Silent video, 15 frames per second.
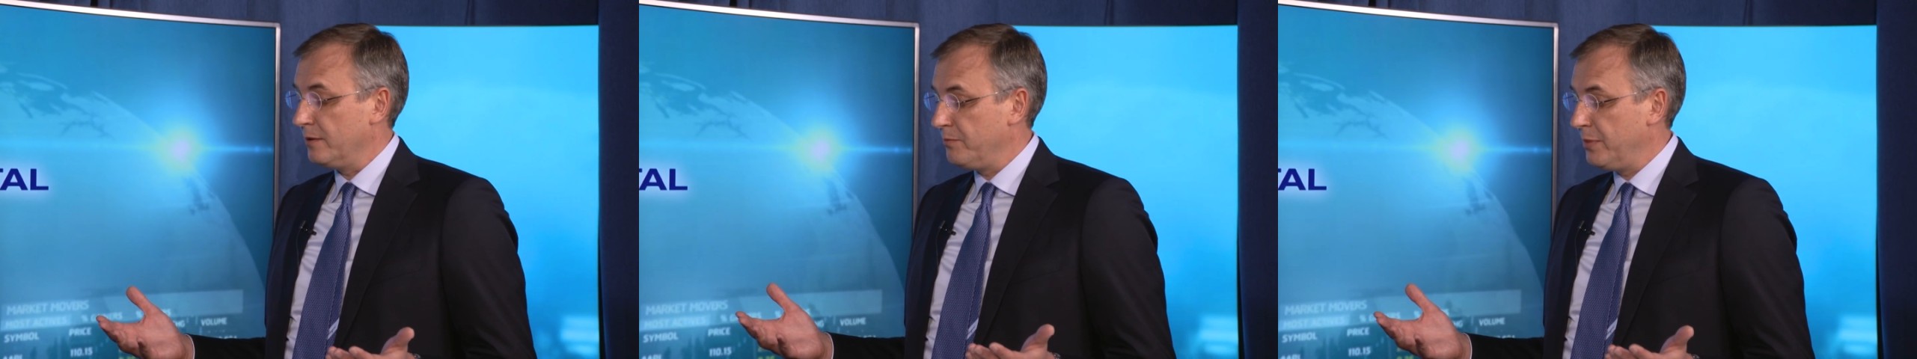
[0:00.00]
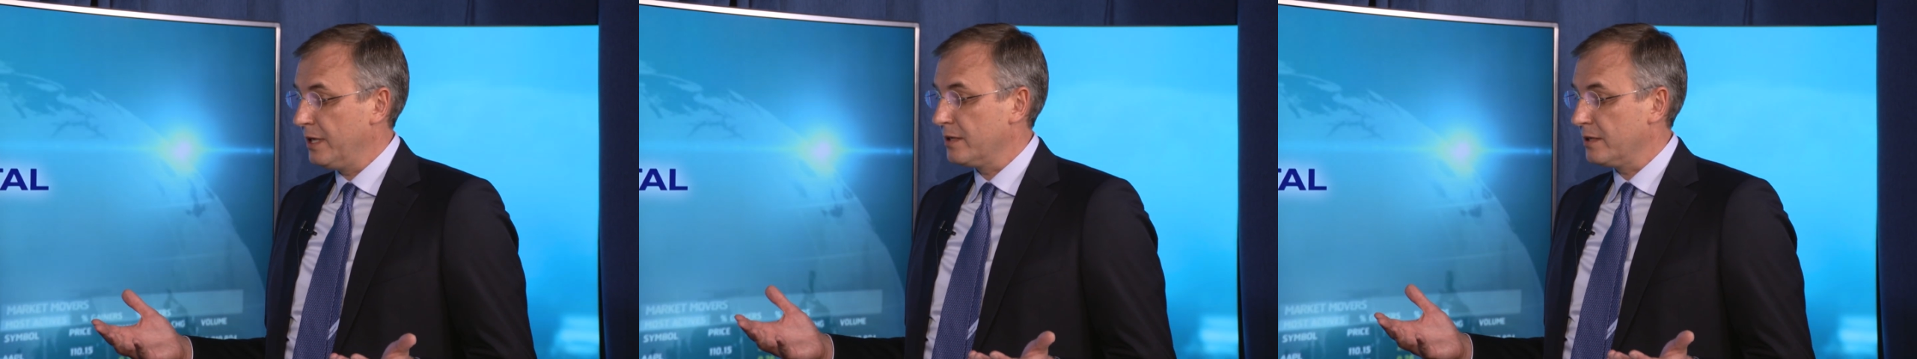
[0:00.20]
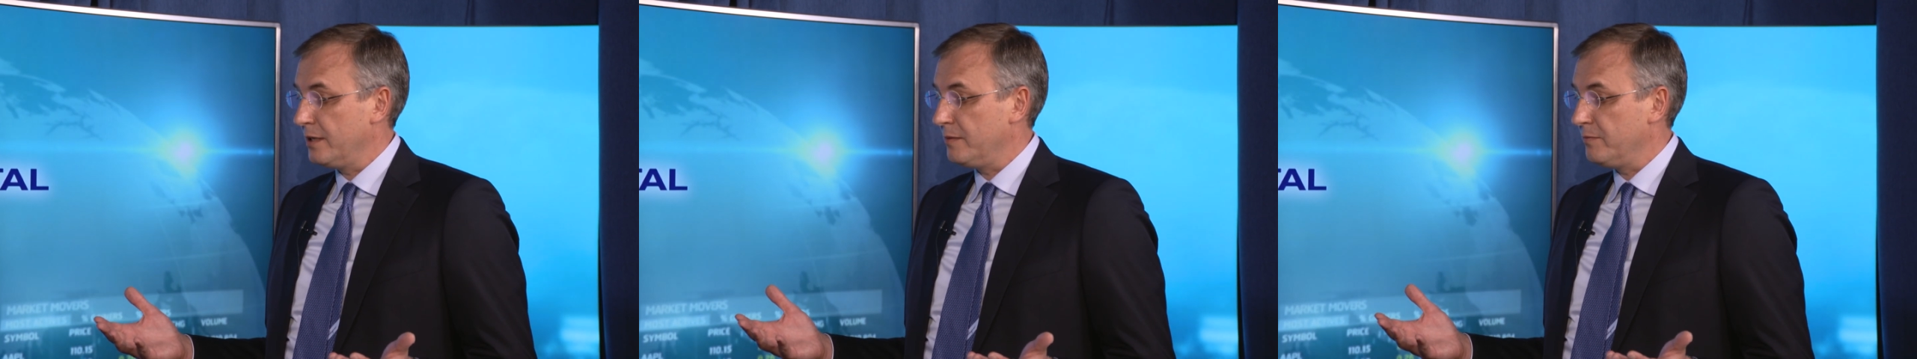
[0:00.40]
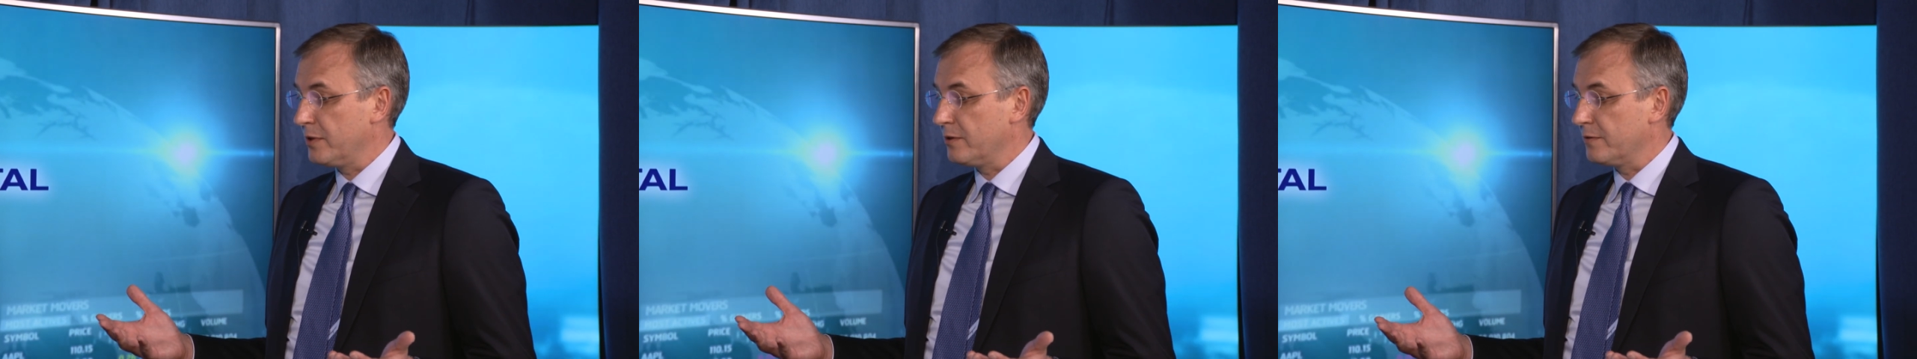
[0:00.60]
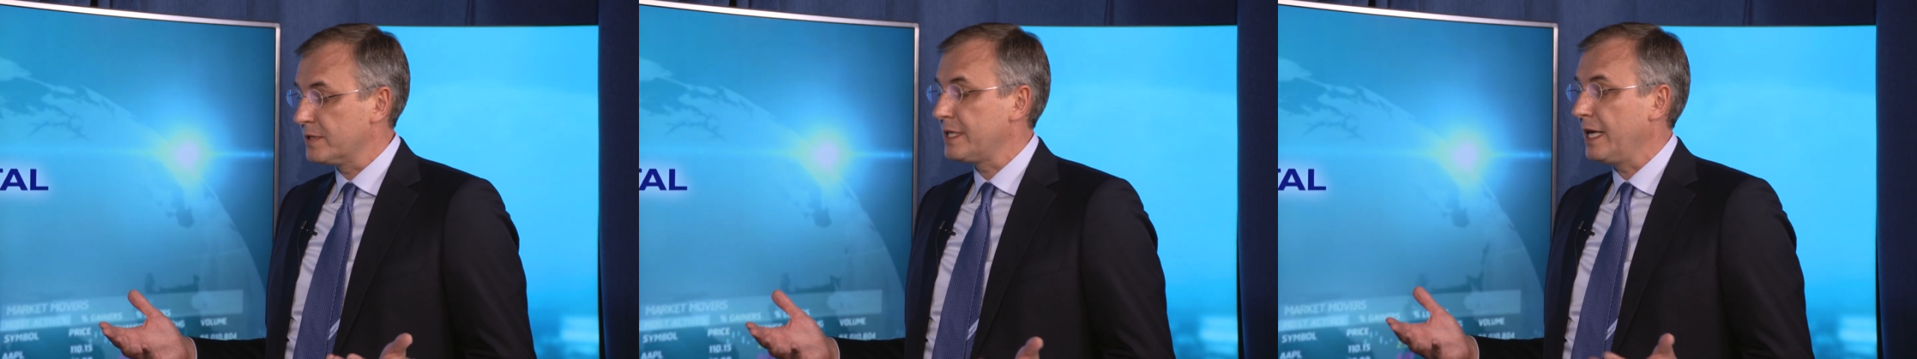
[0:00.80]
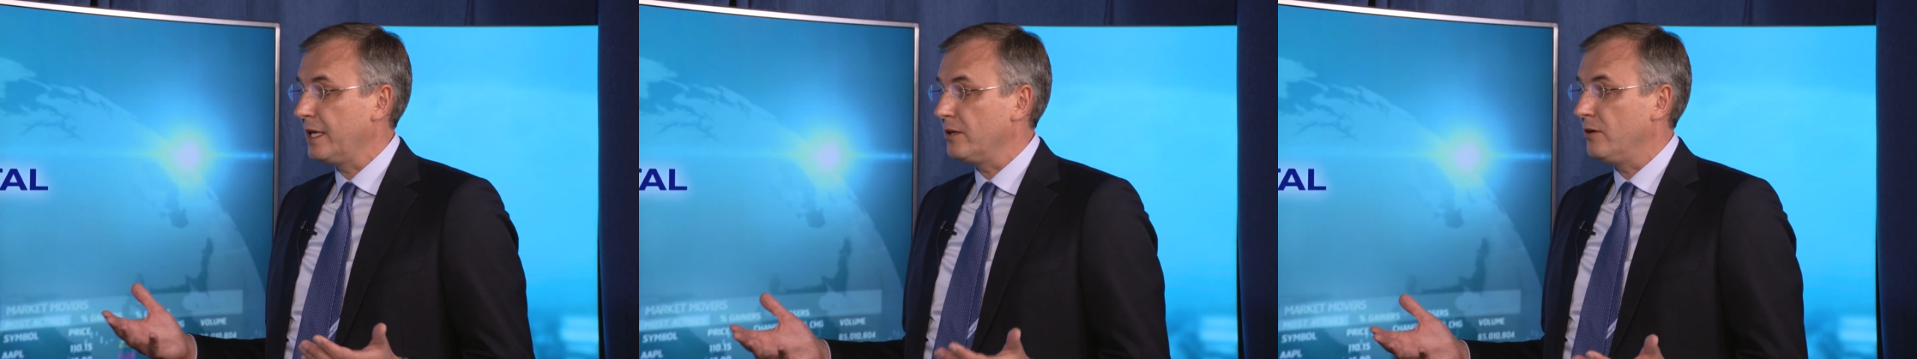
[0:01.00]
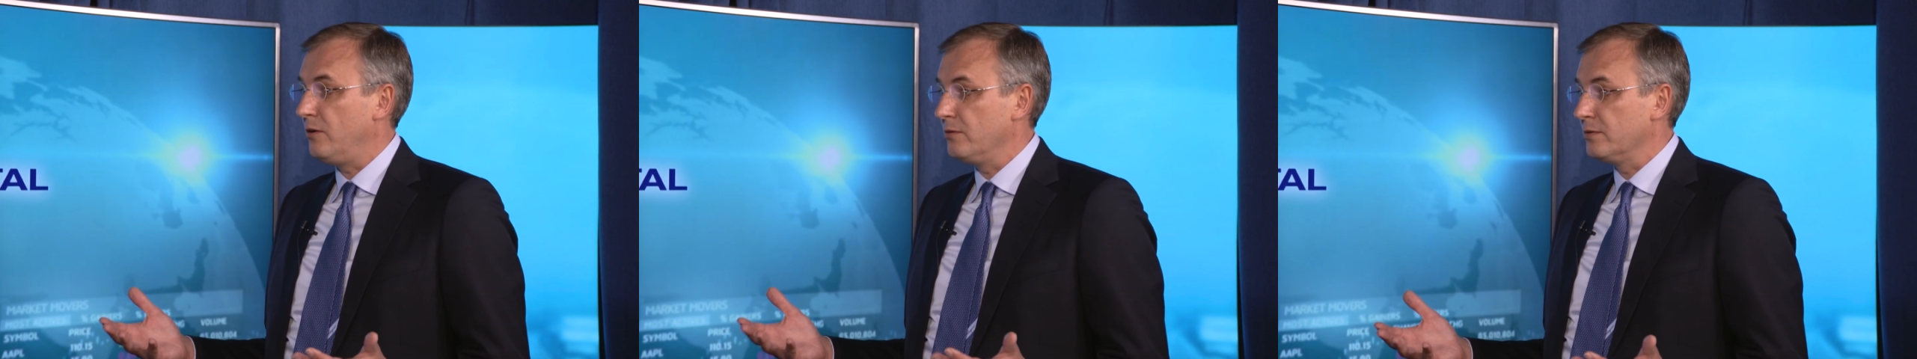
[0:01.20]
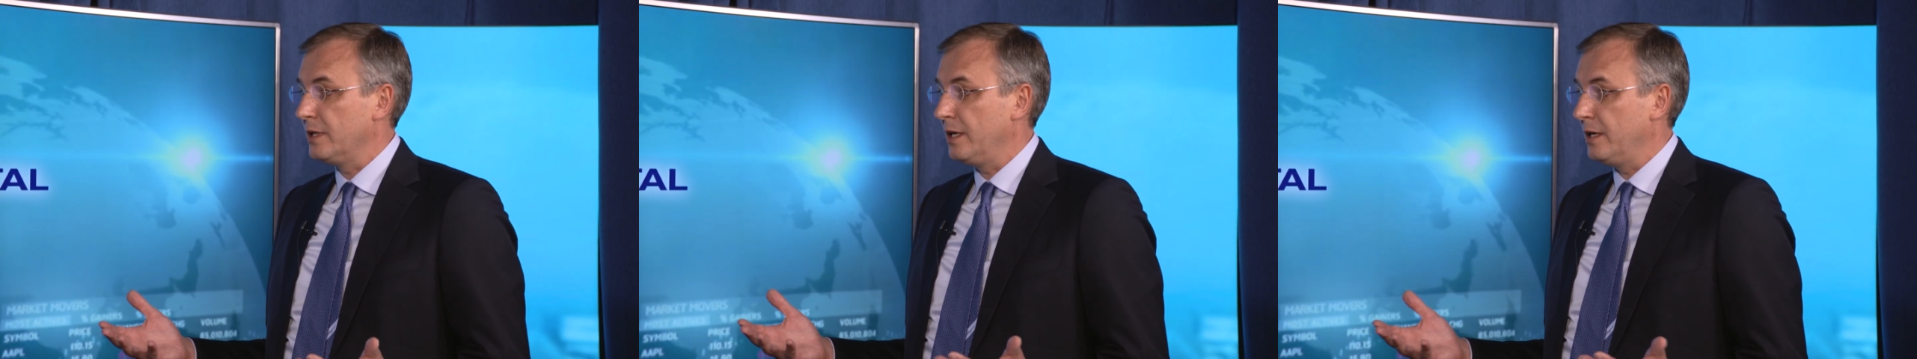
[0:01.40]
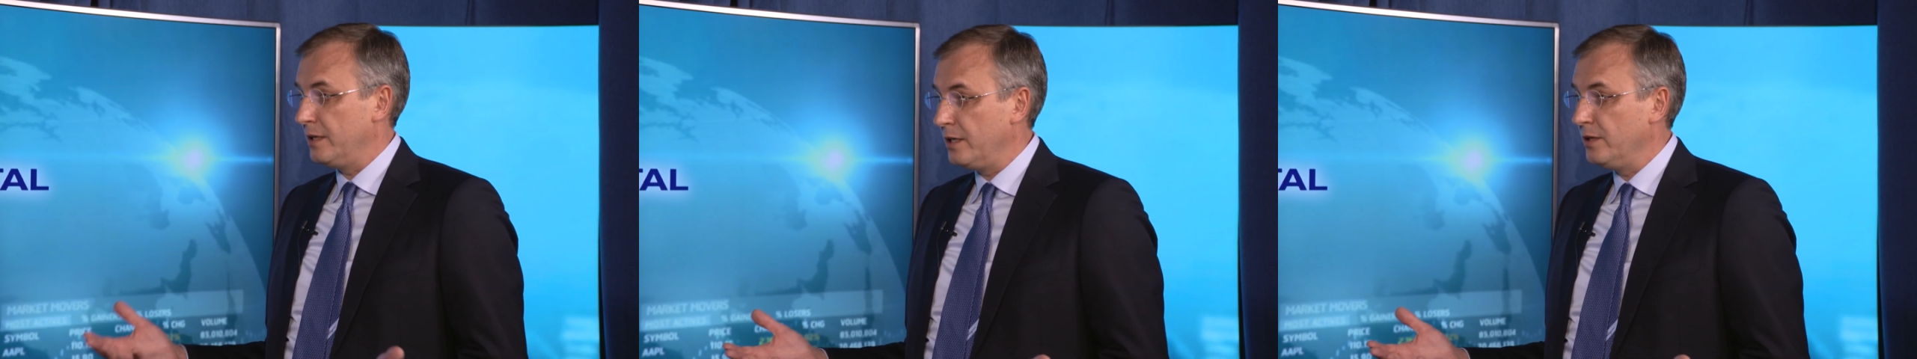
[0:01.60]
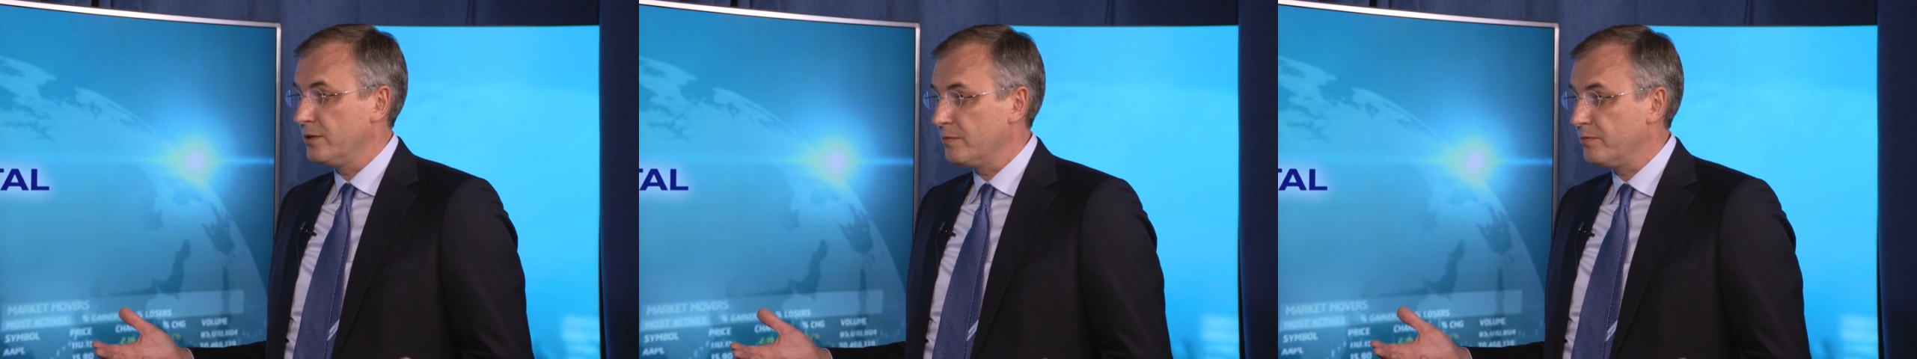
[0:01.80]
bigger number of state-owned
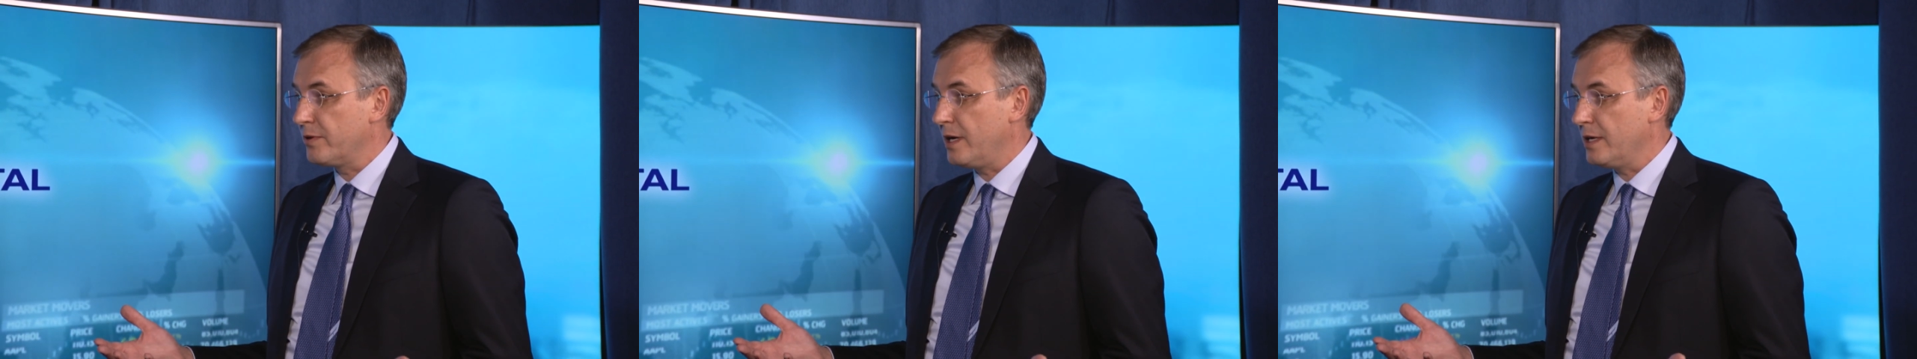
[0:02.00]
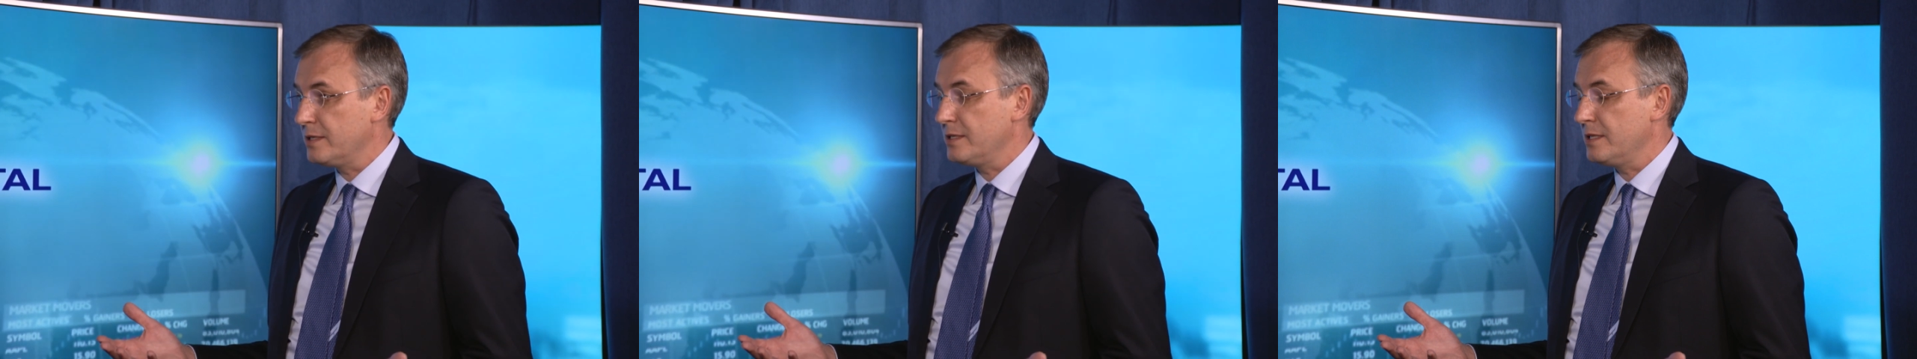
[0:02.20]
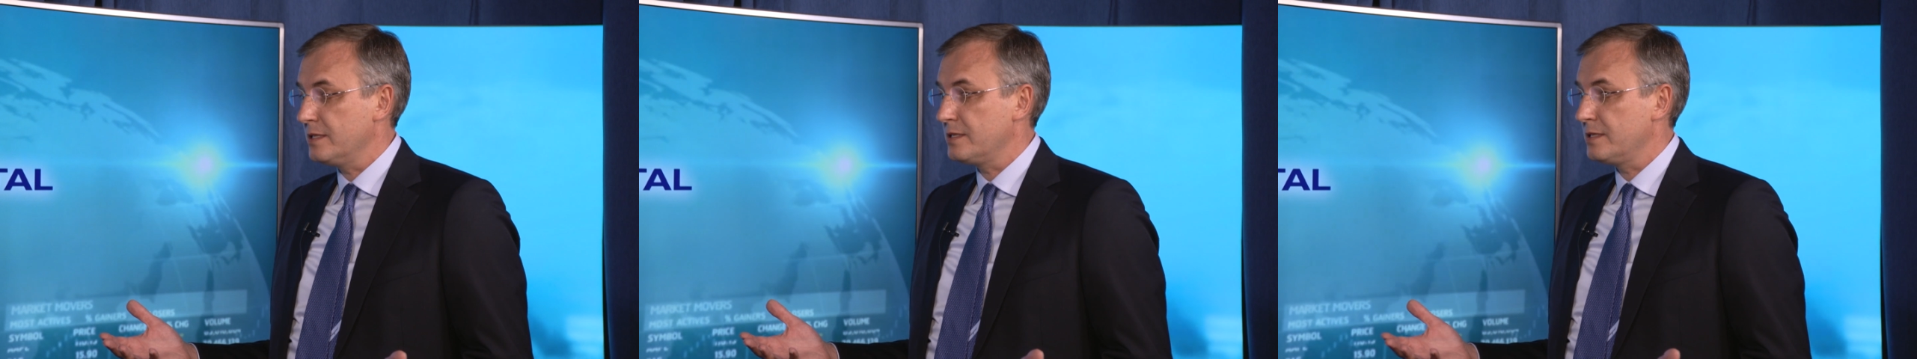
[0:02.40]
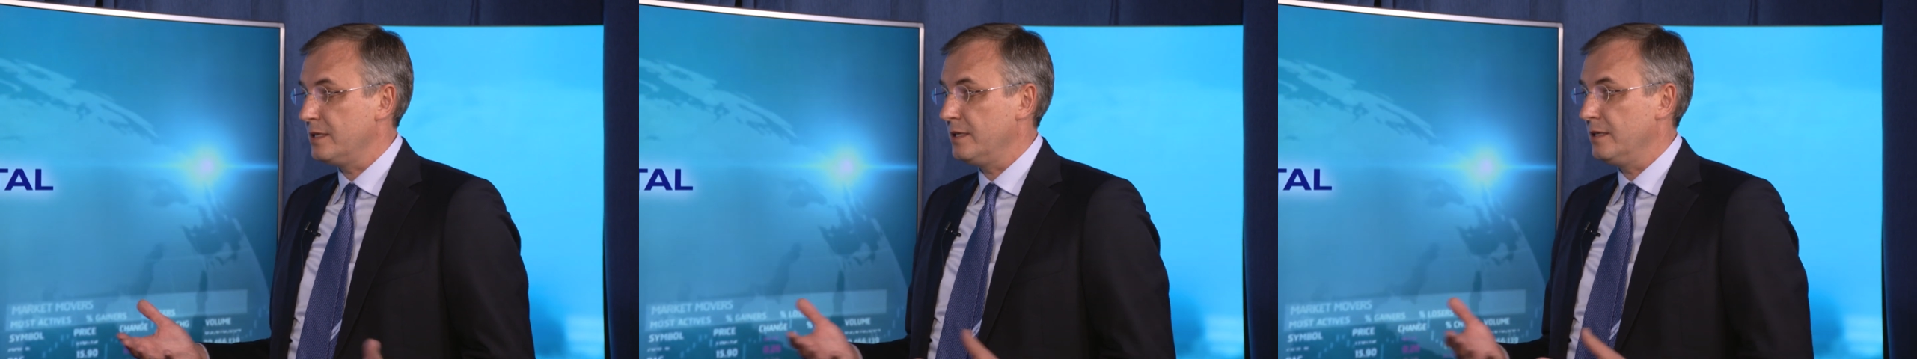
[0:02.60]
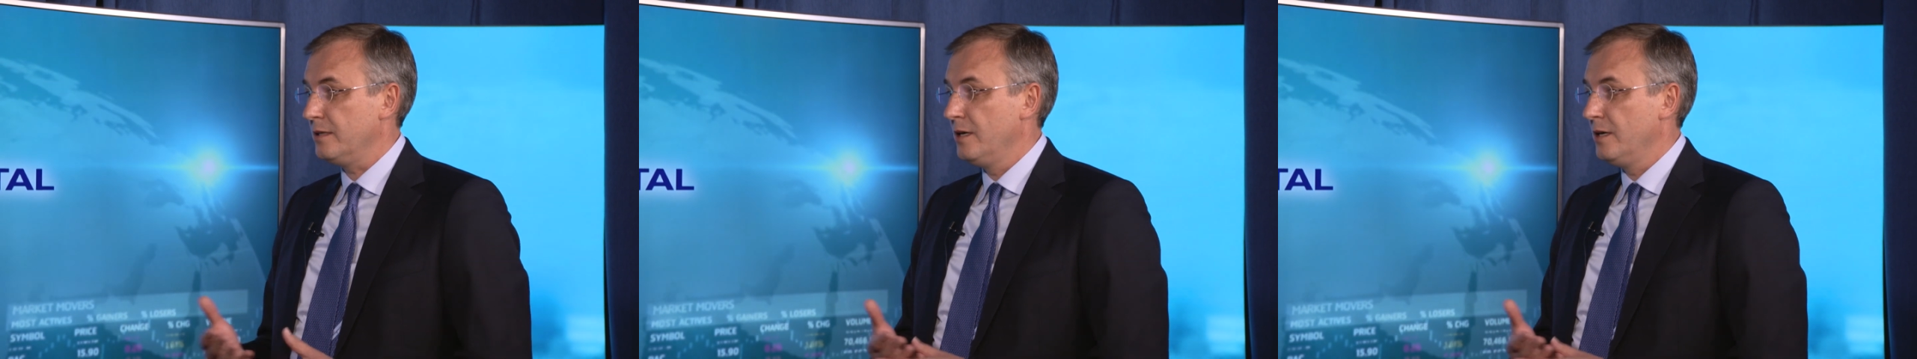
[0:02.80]
enterprises